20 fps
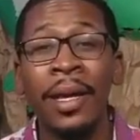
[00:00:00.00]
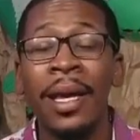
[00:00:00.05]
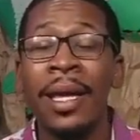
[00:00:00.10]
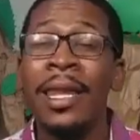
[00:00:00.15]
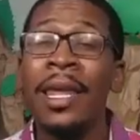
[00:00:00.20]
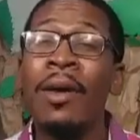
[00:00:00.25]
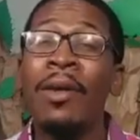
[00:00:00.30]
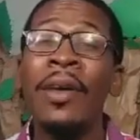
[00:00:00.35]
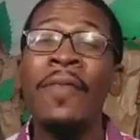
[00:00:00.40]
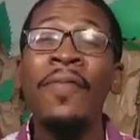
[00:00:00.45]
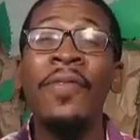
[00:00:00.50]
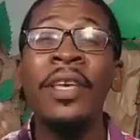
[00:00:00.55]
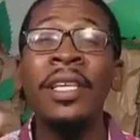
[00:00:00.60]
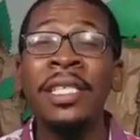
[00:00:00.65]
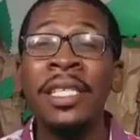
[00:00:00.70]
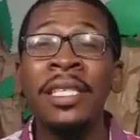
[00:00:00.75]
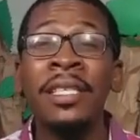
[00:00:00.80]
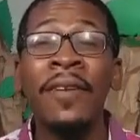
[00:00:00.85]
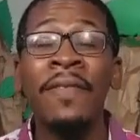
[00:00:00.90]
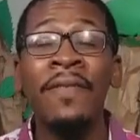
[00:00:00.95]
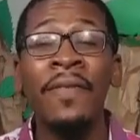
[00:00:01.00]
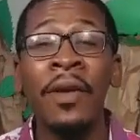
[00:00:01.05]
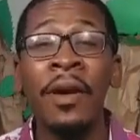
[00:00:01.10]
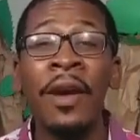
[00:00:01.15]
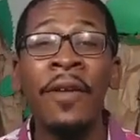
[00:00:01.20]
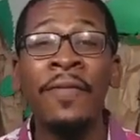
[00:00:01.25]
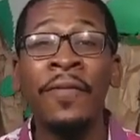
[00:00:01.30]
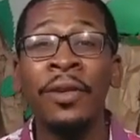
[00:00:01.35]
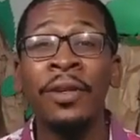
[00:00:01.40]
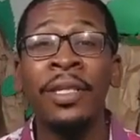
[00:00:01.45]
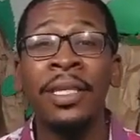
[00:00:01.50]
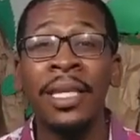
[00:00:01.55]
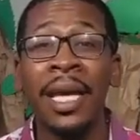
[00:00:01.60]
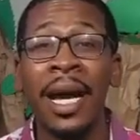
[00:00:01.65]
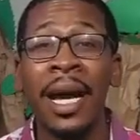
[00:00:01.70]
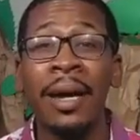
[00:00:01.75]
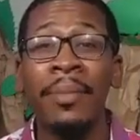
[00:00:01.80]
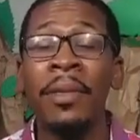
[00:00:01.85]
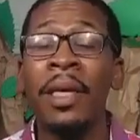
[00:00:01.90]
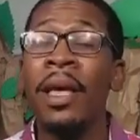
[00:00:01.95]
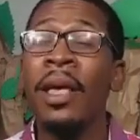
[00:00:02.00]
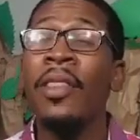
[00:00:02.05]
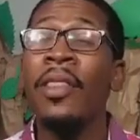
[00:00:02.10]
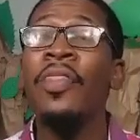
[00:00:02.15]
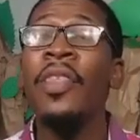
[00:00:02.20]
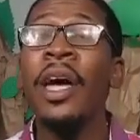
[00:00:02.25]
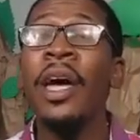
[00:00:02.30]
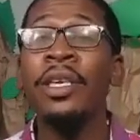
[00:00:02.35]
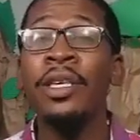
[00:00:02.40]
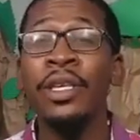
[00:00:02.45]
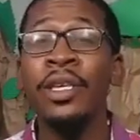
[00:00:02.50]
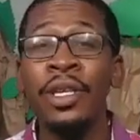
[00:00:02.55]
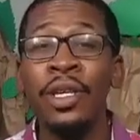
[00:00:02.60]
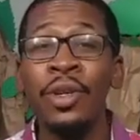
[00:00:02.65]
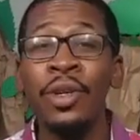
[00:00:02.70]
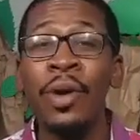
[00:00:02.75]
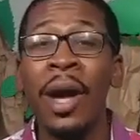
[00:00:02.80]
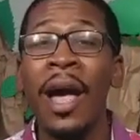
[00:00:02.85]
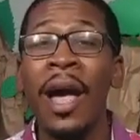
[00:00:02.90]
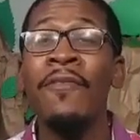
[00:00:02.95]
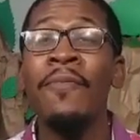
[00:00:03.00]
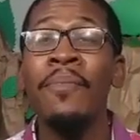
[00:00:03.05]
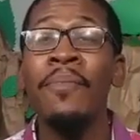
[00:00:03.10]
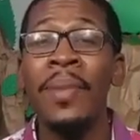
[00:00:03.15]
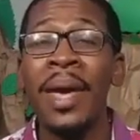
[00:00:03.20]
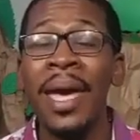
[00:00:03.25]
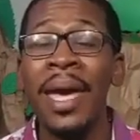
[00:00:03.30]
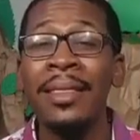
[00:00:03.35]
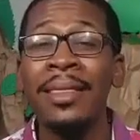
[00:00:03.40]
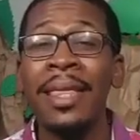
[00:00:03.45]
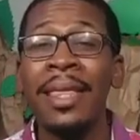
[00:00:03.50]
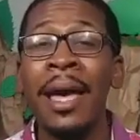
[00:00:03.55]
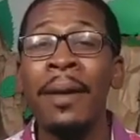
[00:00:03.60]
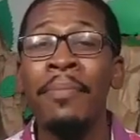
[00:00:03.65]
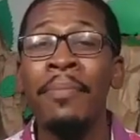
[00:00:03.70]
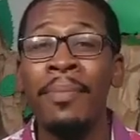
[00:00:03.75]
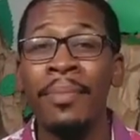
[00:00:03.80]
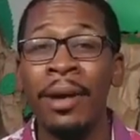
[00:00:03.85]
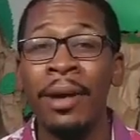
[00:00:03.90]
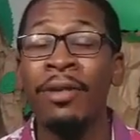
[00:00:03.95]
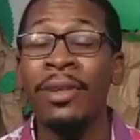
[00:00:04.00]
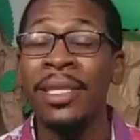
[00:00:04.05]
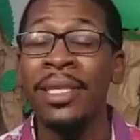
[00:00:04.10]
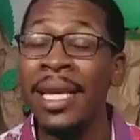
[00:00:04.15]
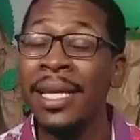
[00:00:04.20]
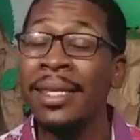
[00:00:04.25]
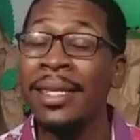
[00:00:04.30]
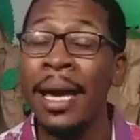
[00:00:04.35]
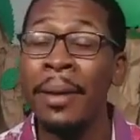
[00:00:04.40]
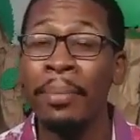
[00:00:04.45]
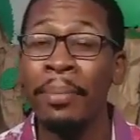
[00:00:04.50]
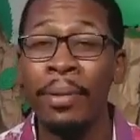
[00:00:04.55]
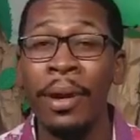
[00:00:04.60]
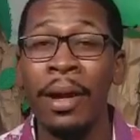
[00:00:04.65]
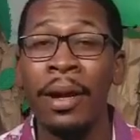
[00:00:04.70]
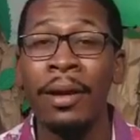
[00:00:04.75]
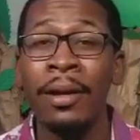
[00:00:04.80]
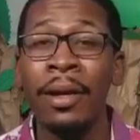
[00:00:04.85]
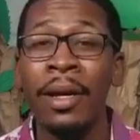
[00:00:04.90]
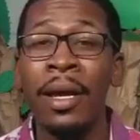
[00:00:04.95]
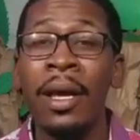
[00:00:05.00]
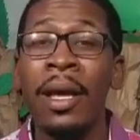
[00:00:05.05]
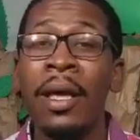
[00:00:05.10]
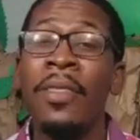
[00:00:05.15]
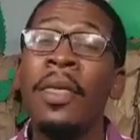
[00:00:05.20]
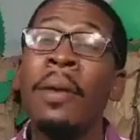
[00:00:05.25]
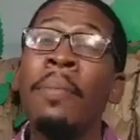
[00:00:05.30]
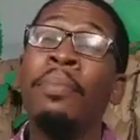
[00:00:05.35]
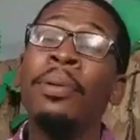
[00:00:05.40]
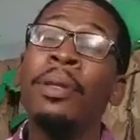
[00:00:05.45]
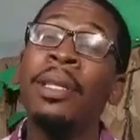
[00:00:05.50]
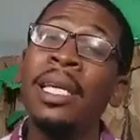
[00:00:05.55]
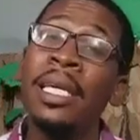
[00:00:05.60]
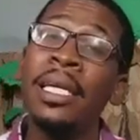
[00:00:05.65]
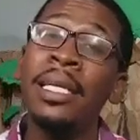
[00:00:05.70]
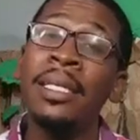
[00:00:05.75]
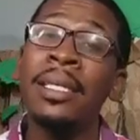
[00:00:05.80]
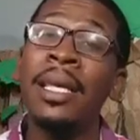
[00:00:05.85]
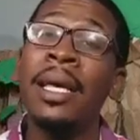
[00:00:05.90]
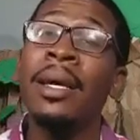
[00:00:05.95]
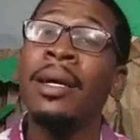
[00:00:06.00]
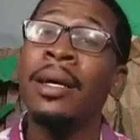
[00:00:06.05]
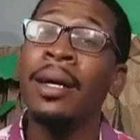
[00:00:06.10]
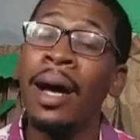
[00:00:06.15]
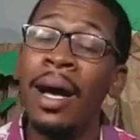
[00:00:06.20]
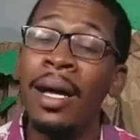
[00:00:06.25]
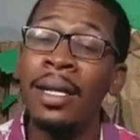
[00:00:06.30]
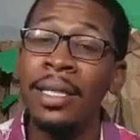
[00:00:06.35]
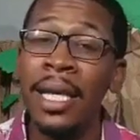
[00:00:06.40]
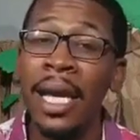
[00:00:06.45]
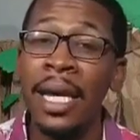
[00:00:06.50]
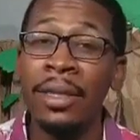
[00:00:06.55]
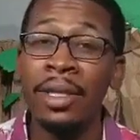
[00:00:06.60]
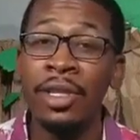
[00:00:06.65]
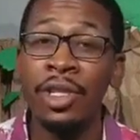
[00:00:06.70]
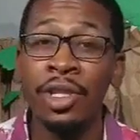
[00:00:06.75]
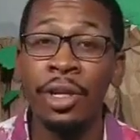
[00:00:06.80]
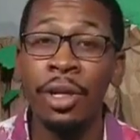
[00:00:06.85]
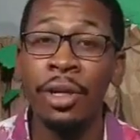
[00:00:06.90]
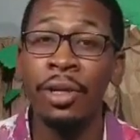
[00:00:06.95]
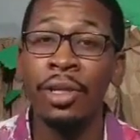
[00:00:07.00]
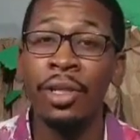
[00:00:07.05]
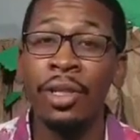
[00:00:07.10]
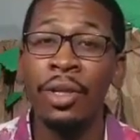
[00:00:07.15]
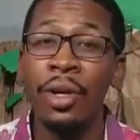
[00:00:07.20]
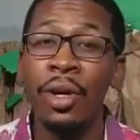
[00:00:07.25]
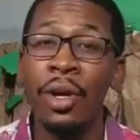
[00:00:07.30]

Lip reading: Now, if this is the very first time that you have made that or said that prayer, then please contact the church.